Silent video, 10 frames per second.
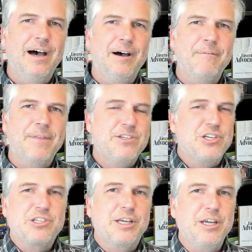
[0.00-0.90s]
Uh,
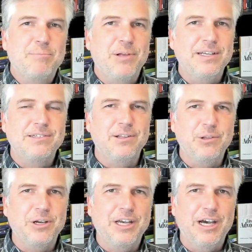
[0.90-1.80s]
it's just a good place to
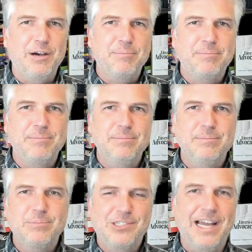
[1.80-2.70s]
look up
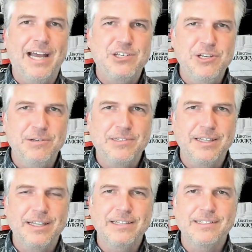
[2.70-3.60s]
statutes
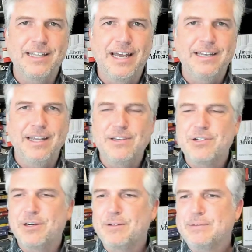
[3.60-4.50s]
and things of that
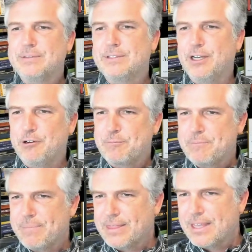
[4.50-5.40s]
nature. So,
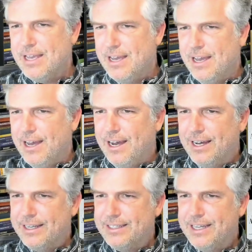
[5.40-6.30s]

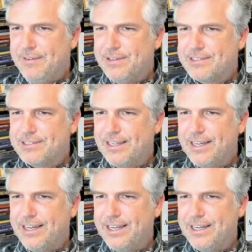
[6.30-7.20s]
uh, David
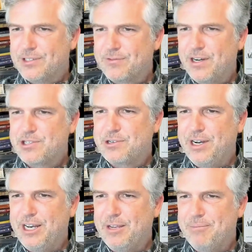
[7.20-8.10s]
said it's
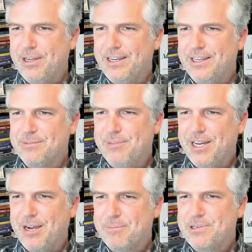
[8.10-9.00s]
frustrating, but as
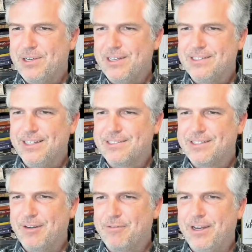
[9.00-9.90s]
many opportunities get
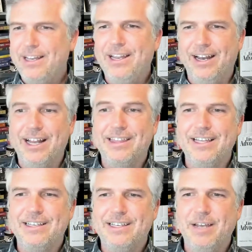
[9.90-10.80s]
stuff right. Yeah, and I
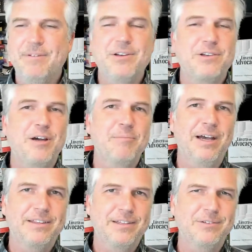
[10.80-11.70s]
think David, you're talking
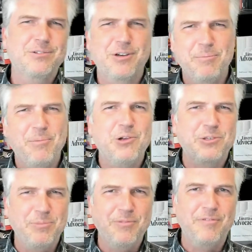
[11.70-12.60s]
about those sort of
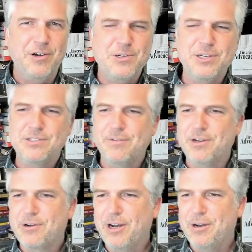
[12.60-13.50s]
multiple versions
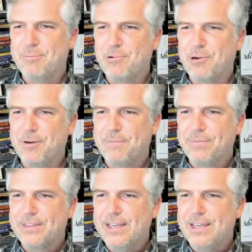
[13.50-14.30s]
of your credit report.